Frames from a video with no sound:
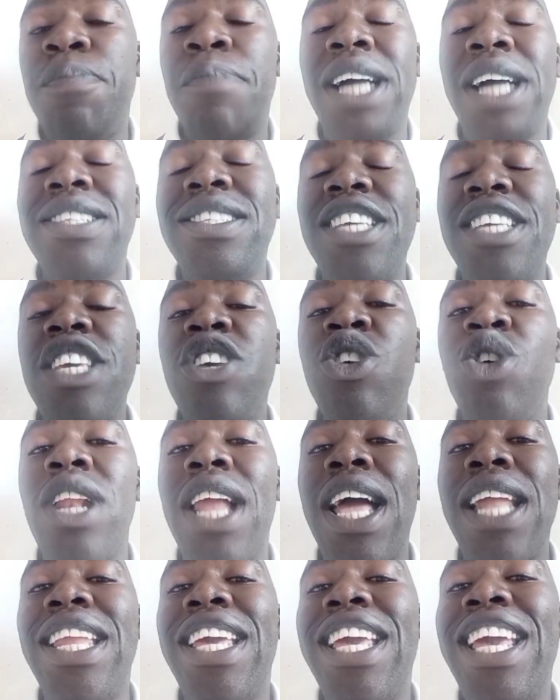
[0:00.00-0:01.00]

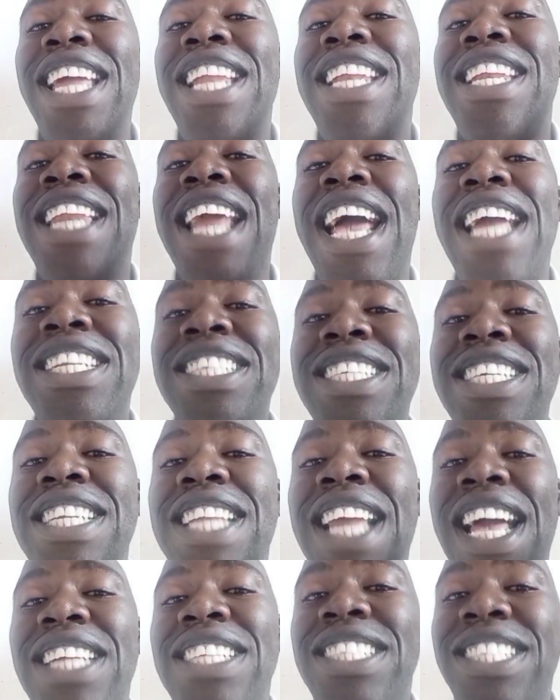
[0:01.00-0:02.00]
particularly in
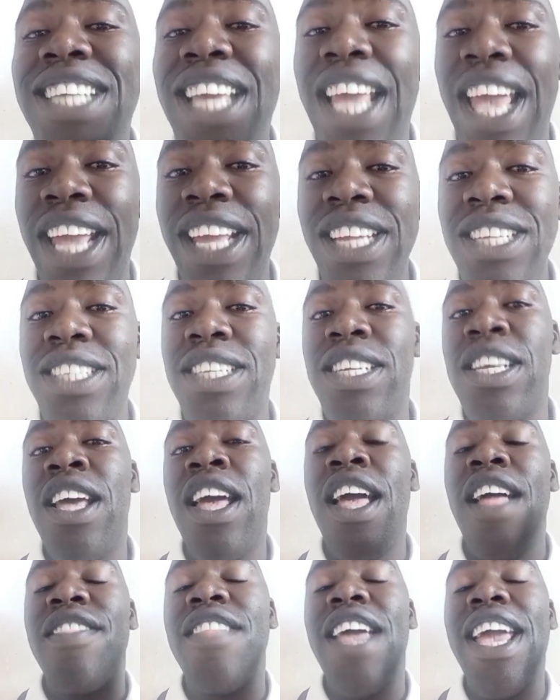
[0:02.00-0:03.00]
1998,
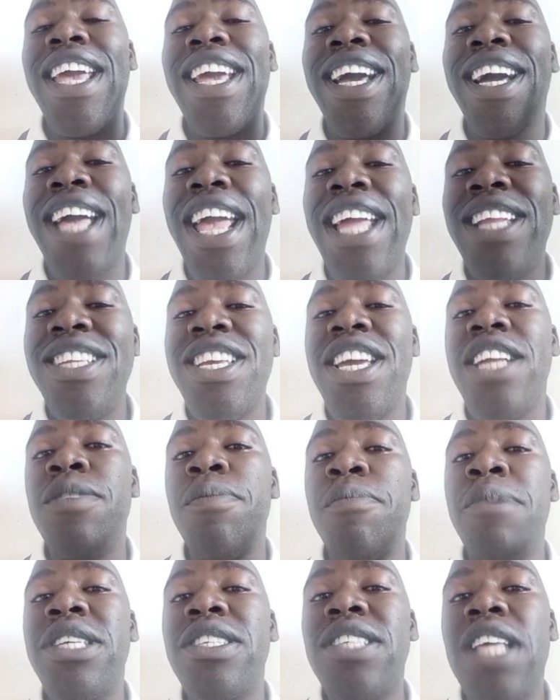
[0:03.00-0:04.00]
the
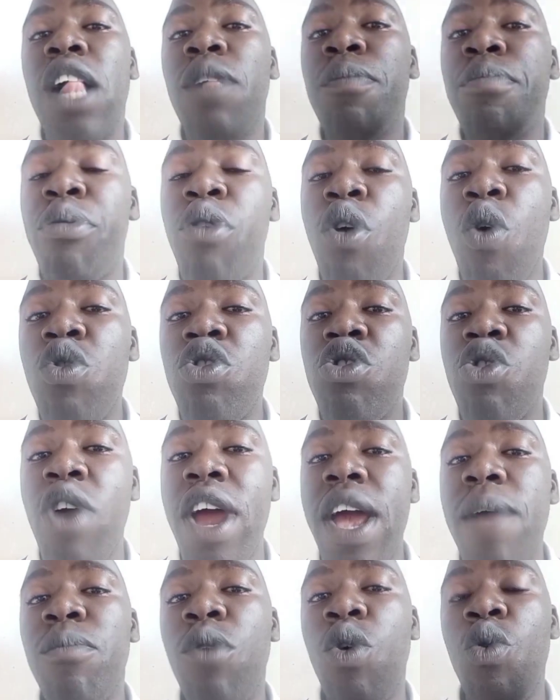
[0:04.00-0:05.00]
Iranian missile
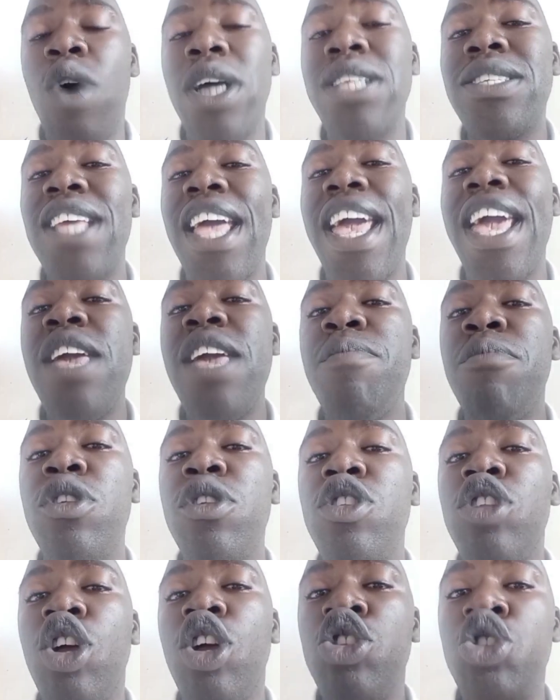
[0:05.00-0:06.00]
program was
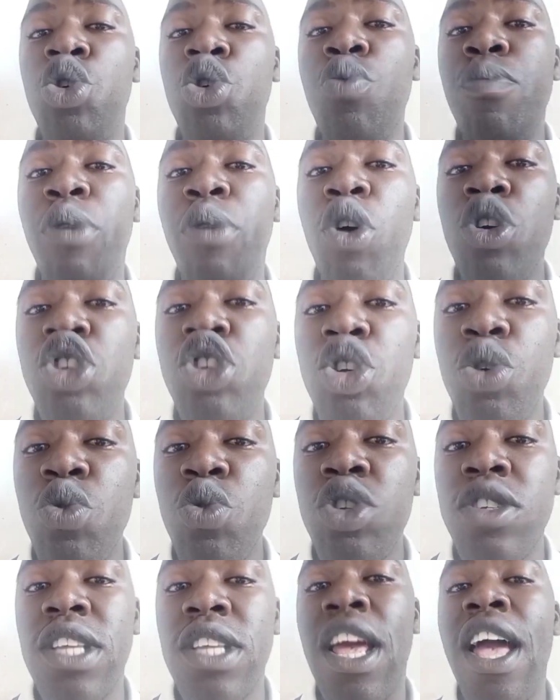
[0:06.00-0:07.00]
able to
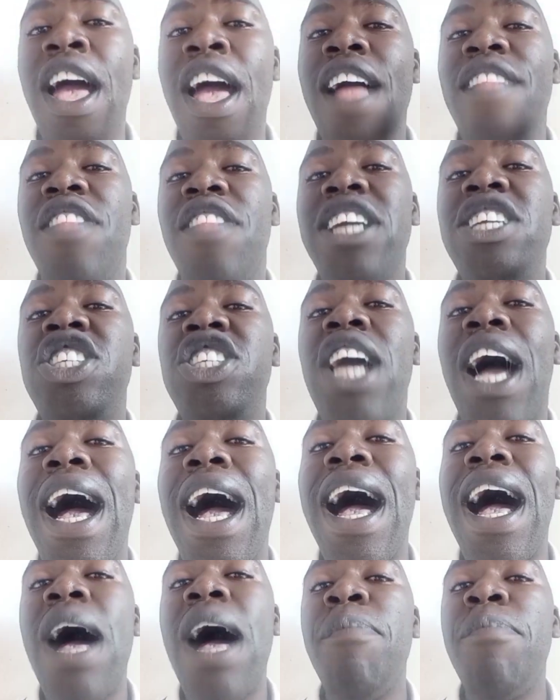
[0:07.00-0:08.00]
produce the
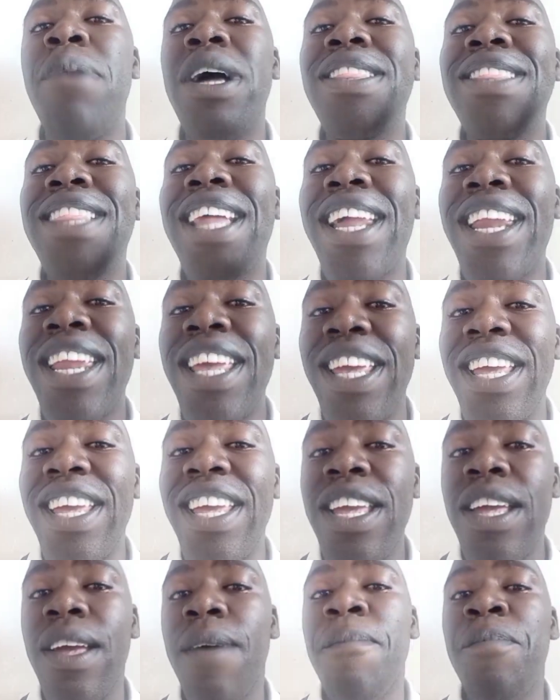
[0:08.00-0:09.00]
Shahab
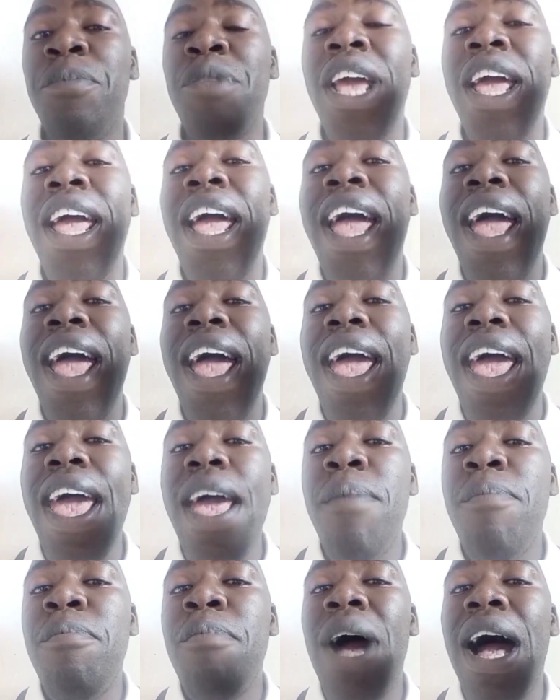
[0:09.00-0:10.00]
3
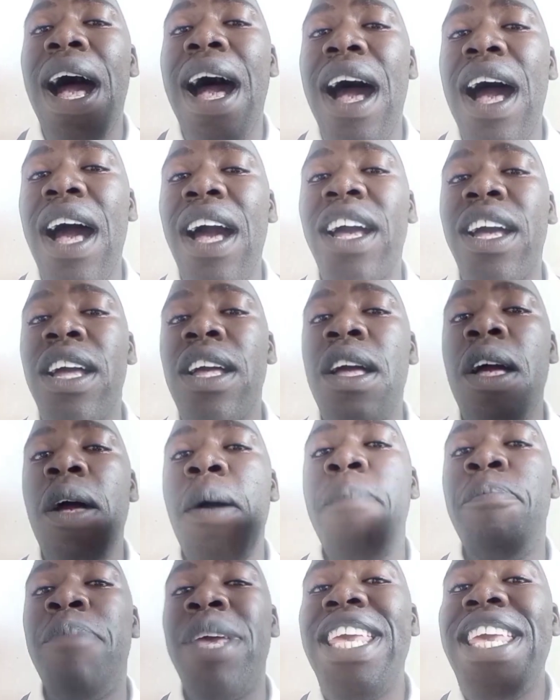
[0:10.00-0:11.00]

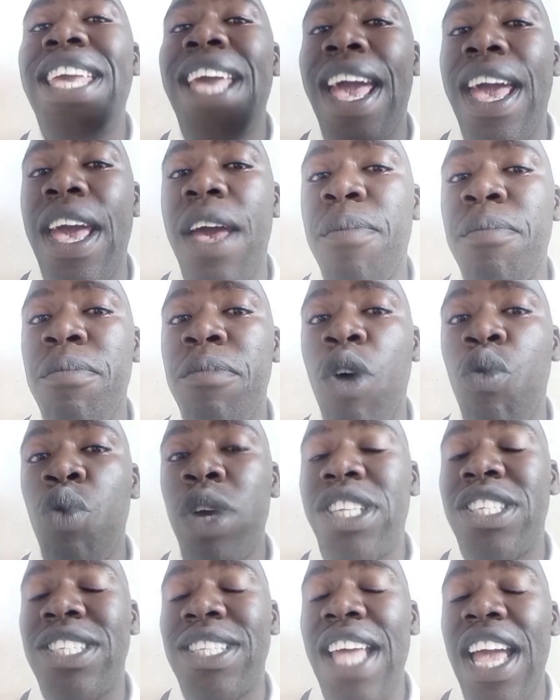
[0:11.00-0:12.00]
MRBM,
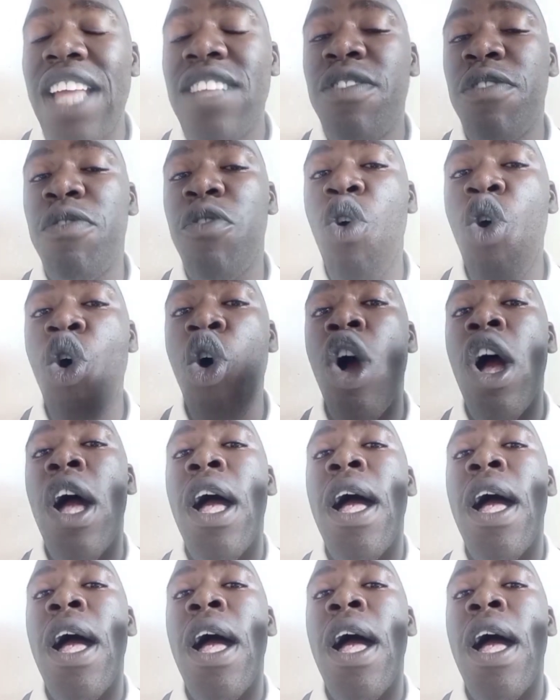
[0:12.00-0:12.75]
which stands for